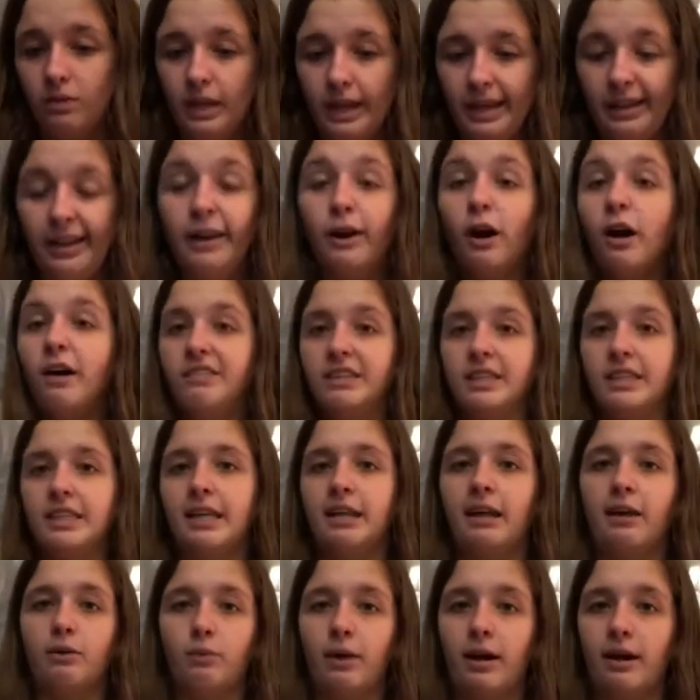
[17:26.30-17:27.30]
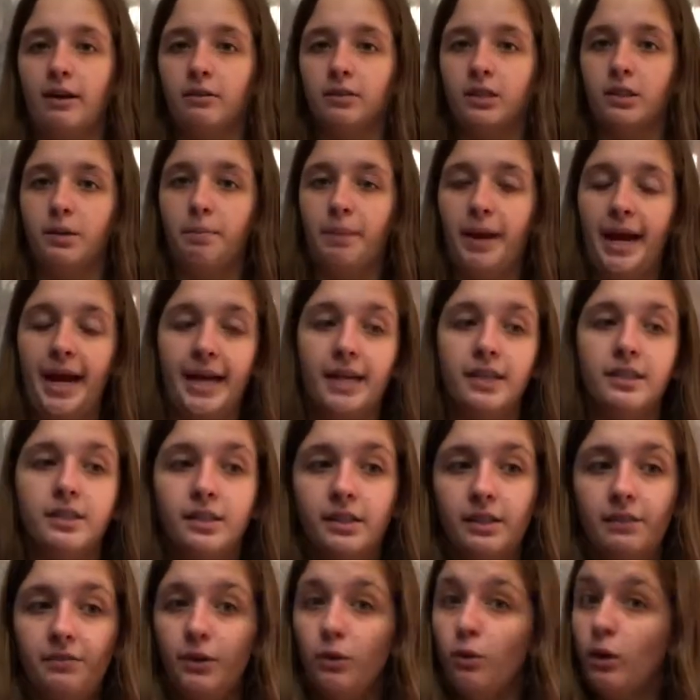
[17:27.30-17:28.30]
And then obviously like wearing some
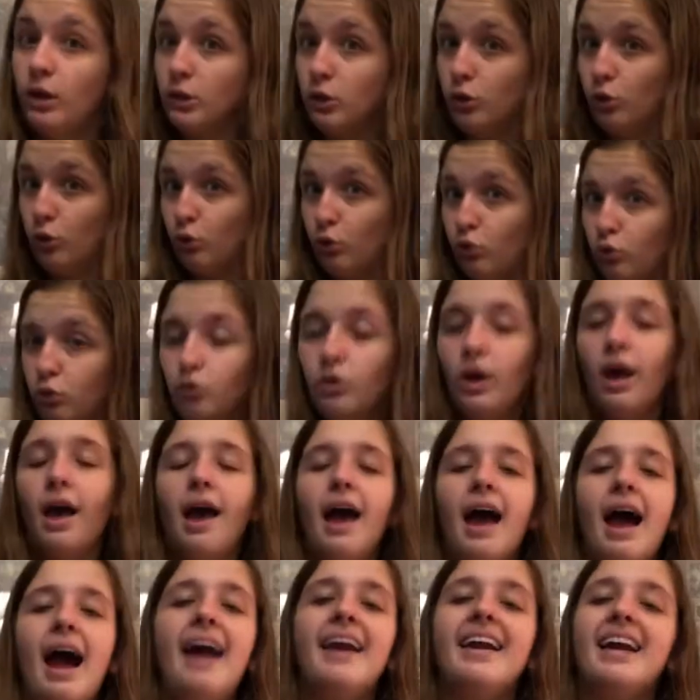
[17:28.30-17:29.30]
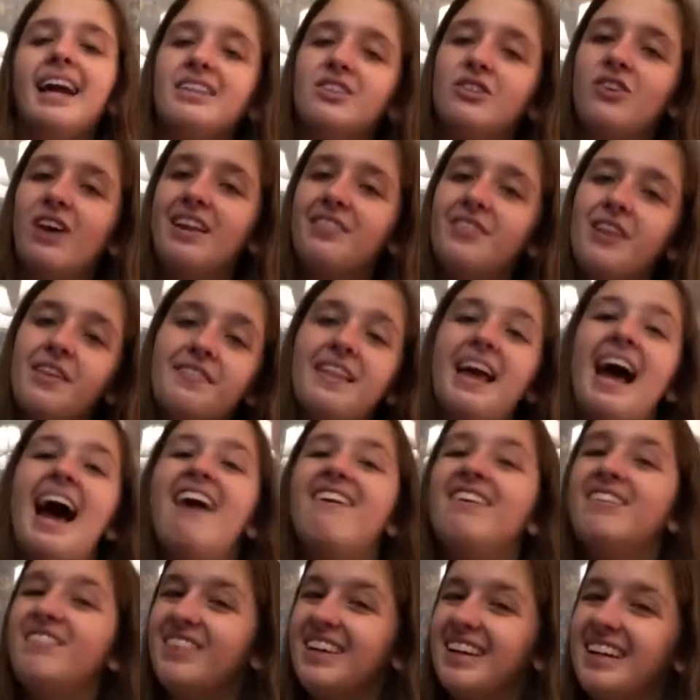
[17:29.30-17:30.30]
pants if you want to. And yeah, so I thought
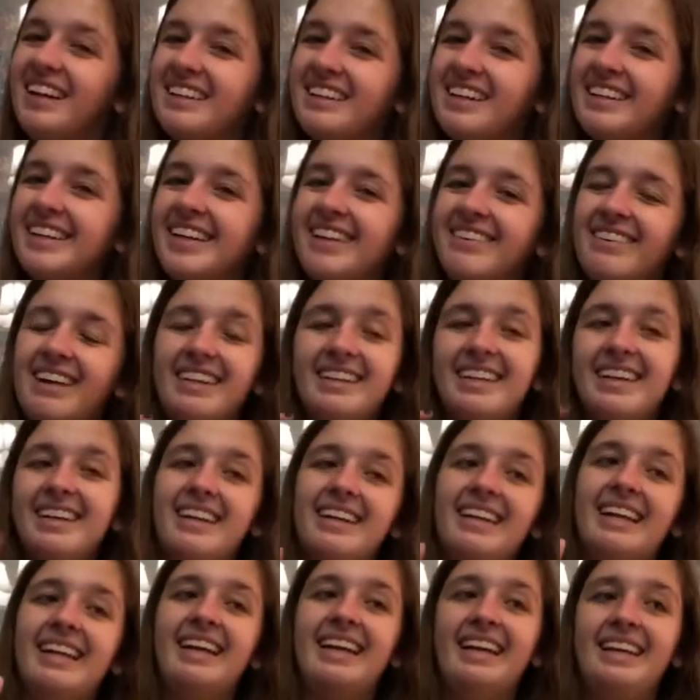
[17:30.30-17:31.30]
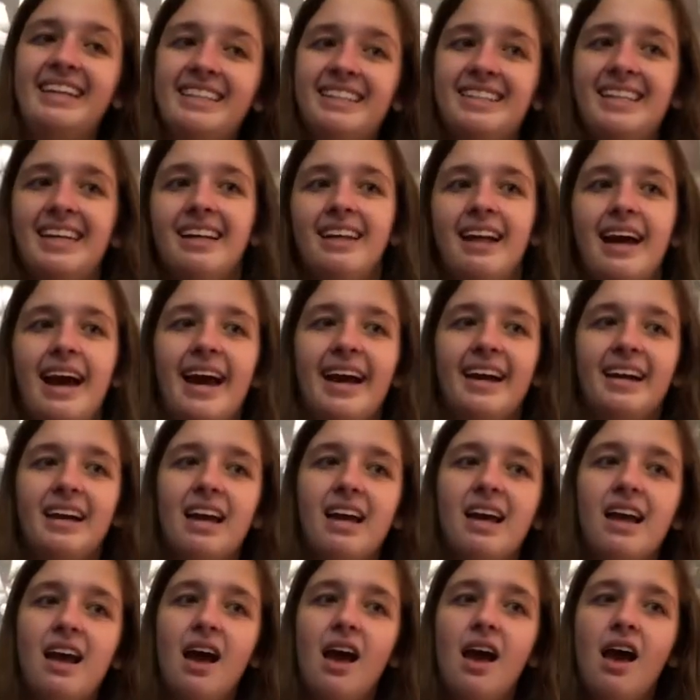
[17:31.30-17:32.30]
that would be like a cute idea, like an easy, like,
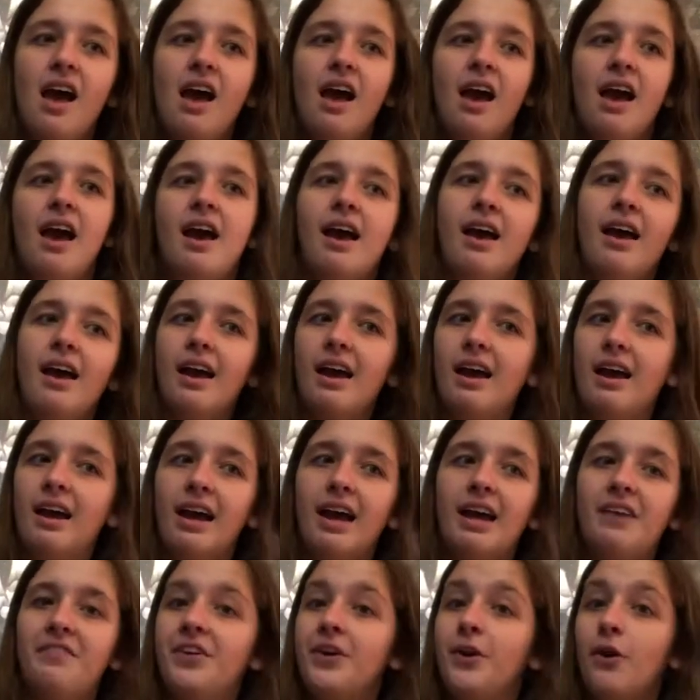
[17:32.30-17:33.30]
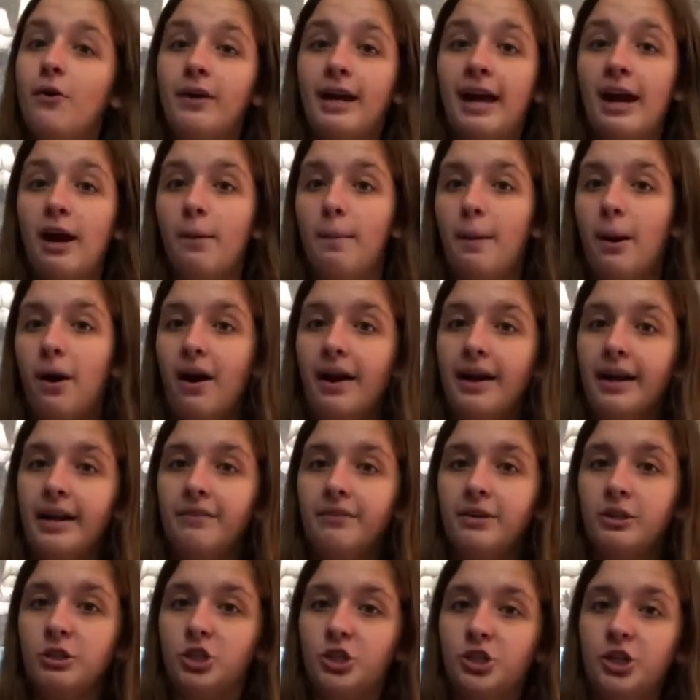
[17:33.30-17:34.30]
if you don't care about any
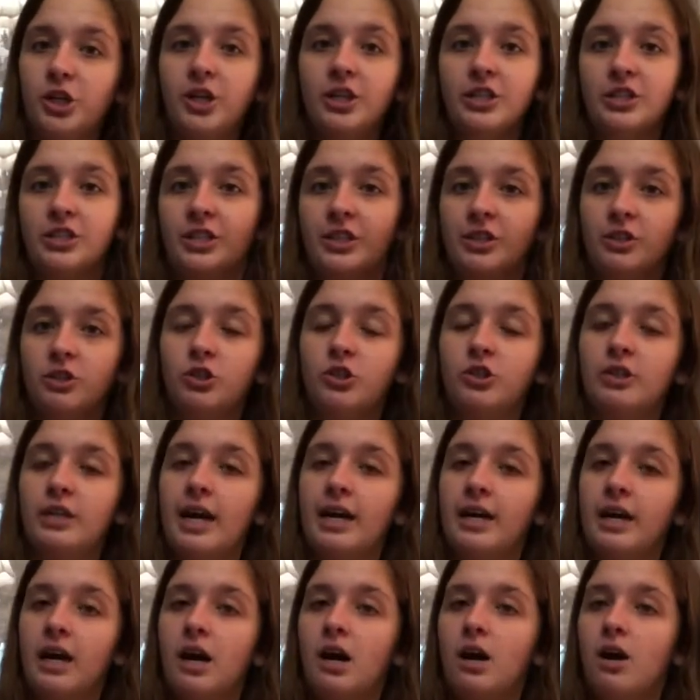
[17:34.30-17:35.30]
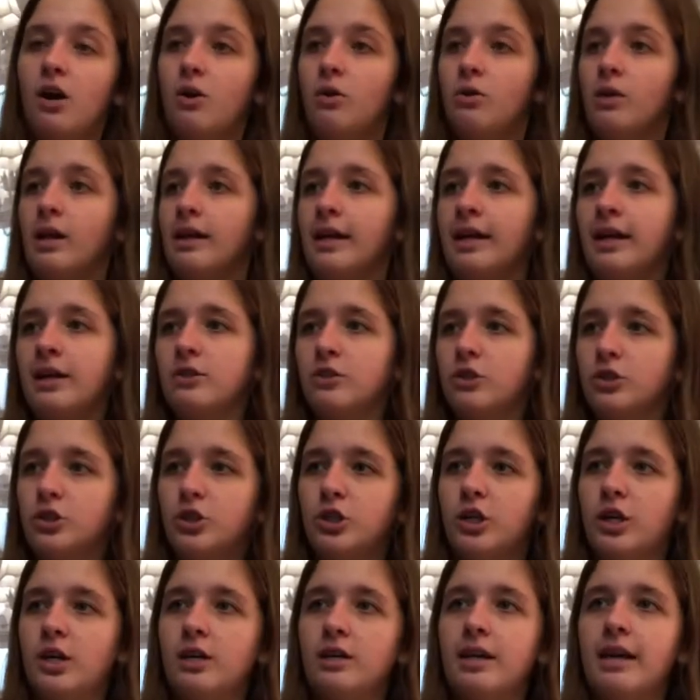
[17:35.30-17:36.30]
of your shirts and you're just like, oh, like here's a
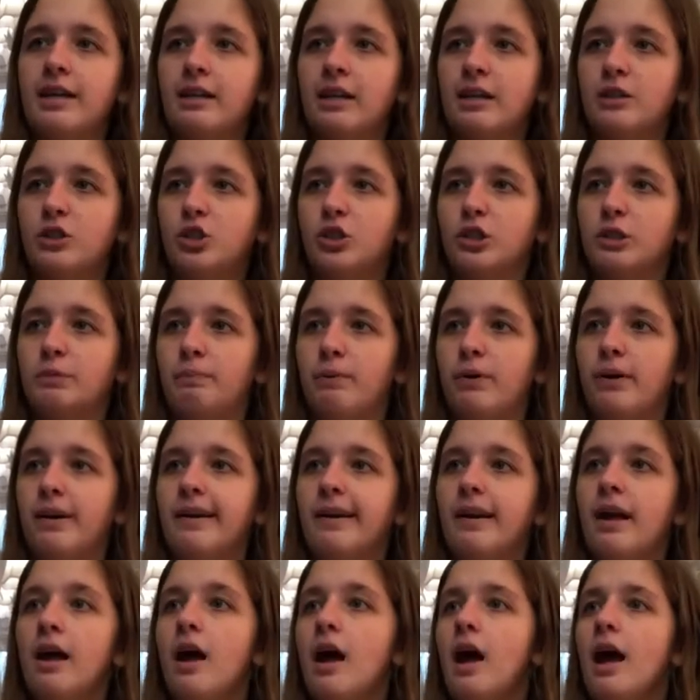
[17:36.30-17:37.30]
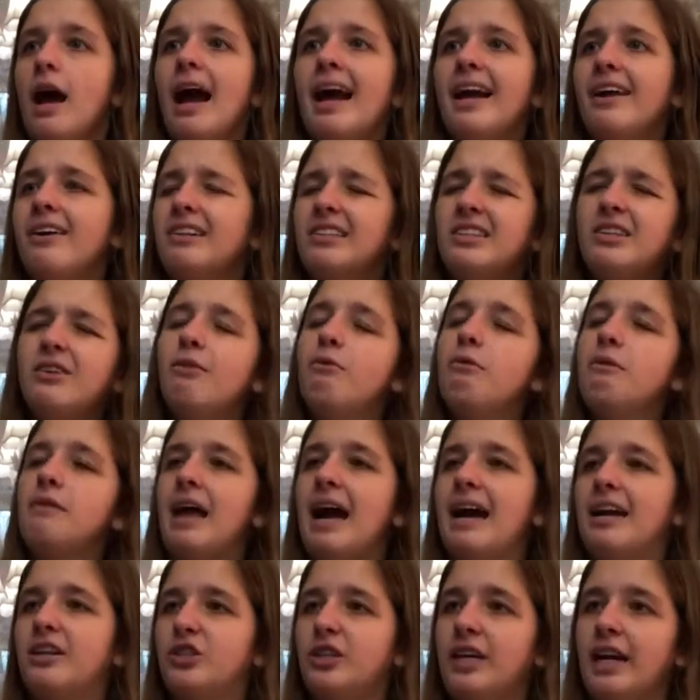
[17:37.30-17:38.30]
shirt, like let's just put, and you could do it with
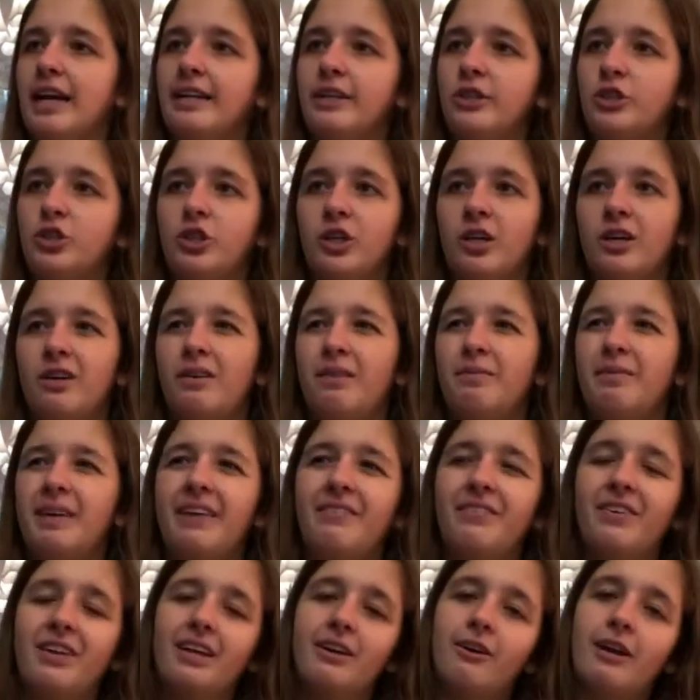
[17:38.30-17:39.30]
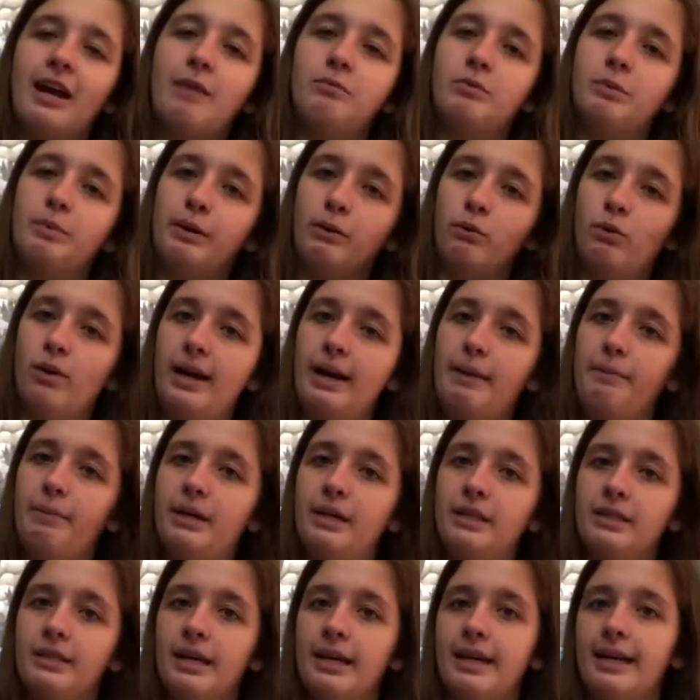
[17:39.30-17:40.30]
actually any shirt. I mean, I feel like it'd have to be white
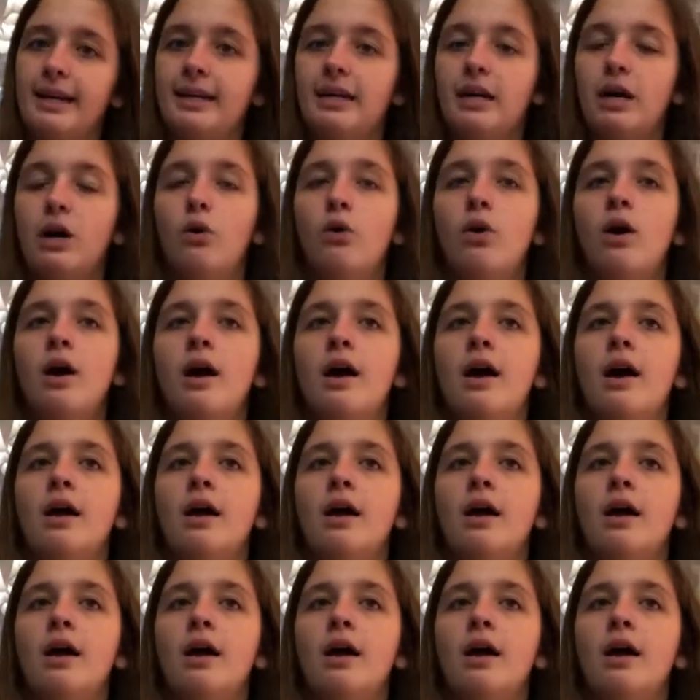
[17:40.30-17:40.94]
because like, you know,